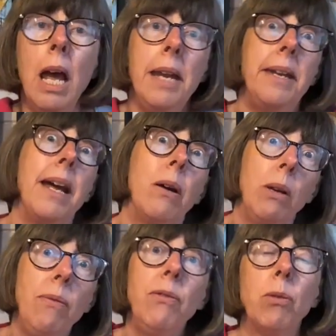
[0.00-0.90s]
Now,
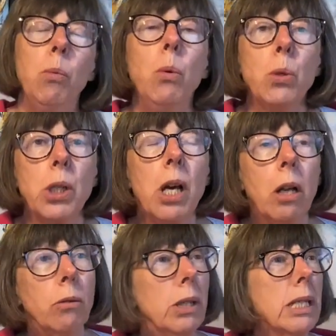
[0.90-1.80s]
if you're a
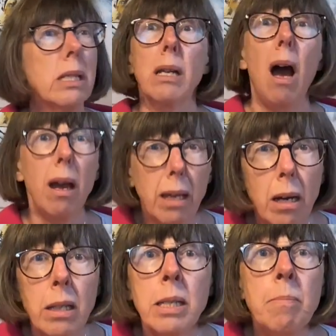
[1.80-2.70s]
watercolourist, I
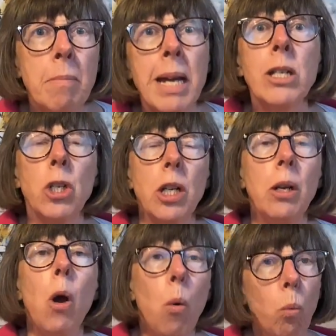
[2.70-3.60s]
can't
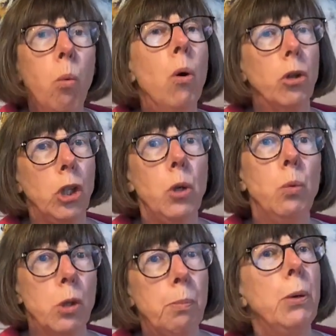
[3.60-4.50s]
imagine what you
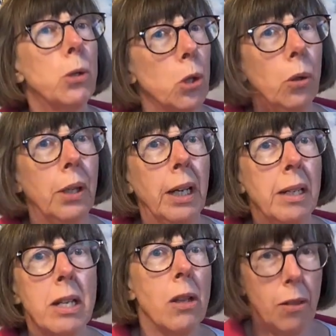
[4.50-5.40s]
would put on
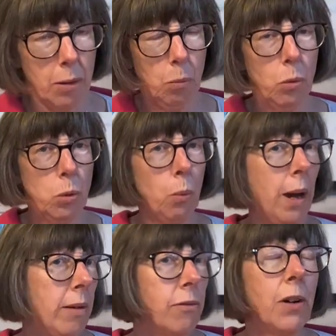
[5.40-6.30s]
it that would
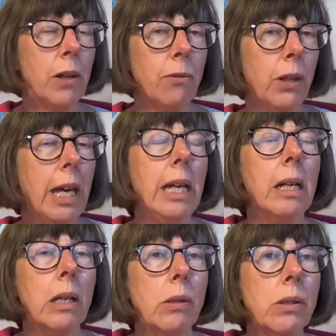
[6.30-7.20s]
weigh 5
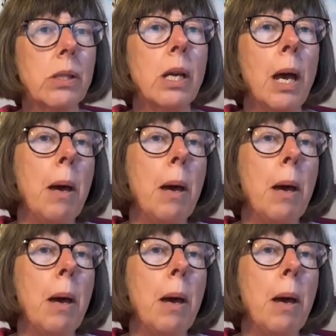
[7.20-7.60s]
kilos.